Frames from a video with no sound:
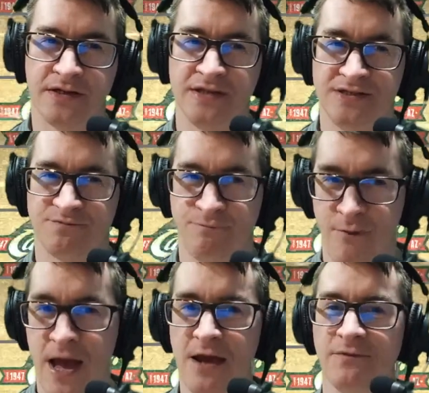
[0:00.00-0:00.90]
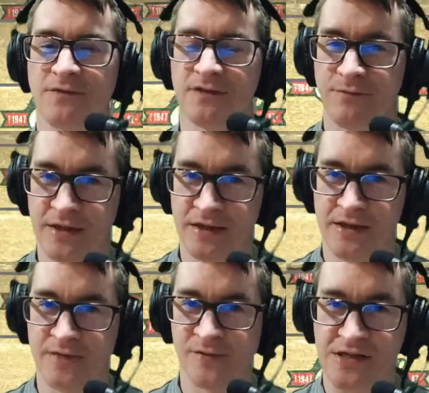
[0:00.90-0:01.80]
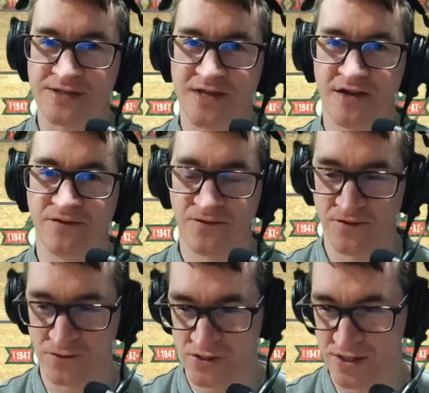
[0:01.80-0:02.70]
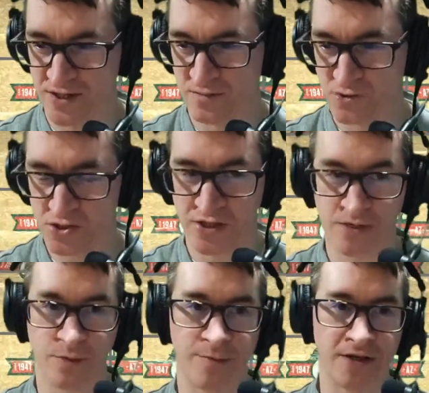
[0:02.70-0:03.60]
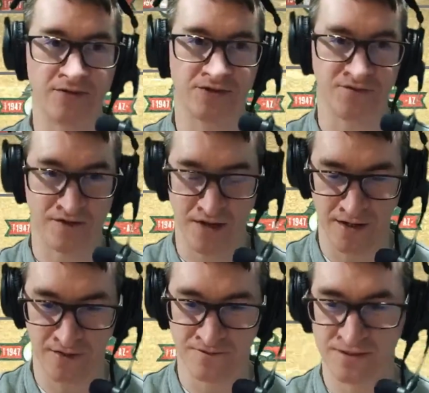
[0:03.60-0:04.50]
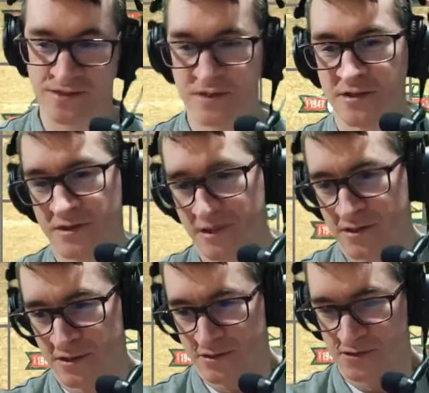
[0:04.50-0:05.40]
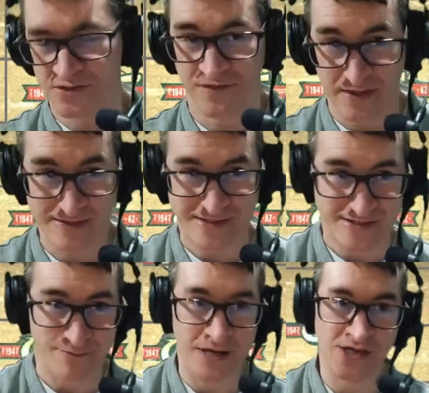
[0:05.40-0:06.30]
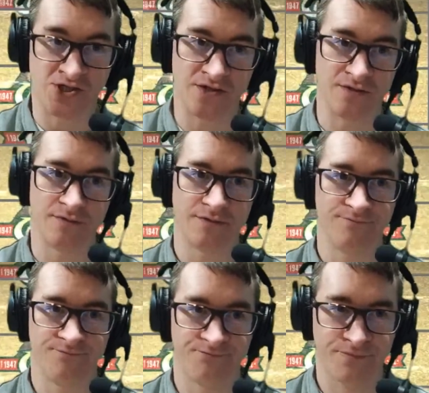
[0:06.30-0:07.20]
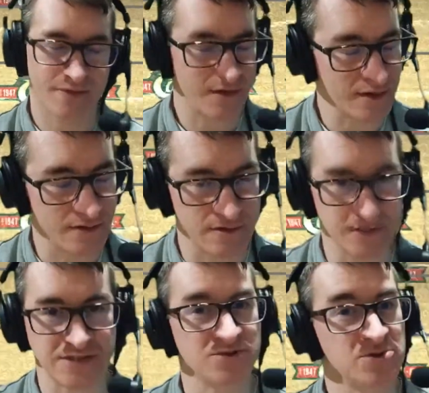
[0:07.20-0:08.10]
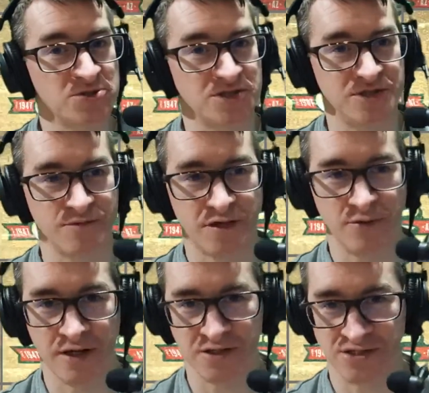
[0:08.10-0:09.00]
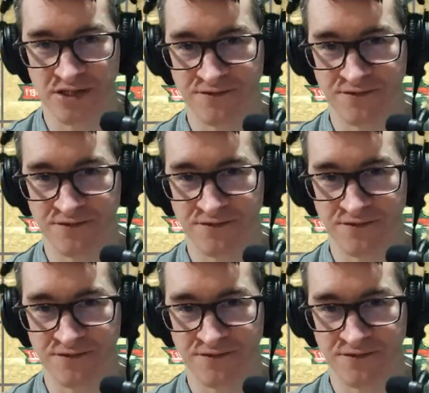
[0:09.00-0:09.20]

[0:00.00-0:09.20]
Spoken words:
It's bound to be a big start for Fuji. I'm sure there will be lots of nerves, lots of anticipation. Let's not judge him too harshly.